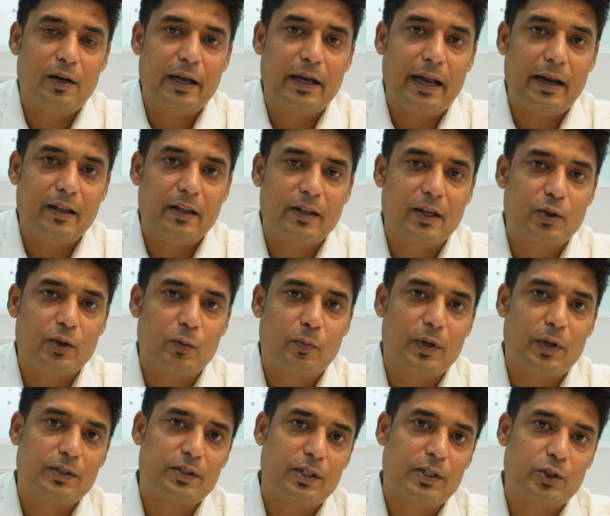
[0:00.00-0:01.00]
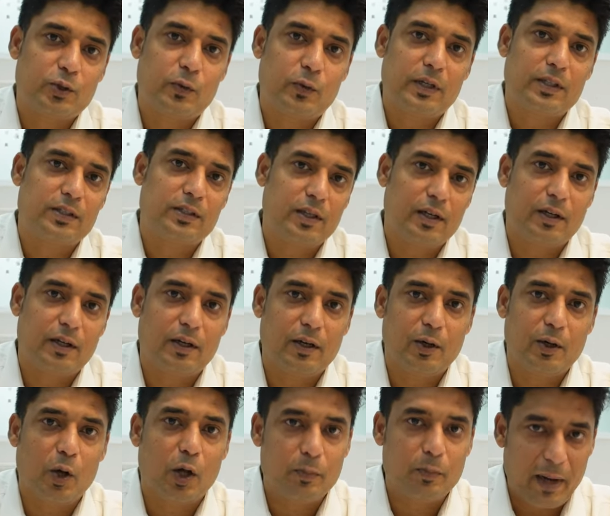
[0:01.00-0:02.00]
Anything to purchase towards
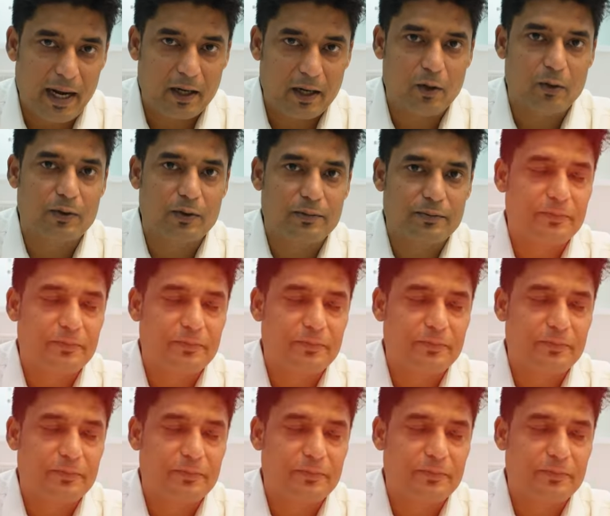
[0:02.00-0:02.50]
North Bangalore.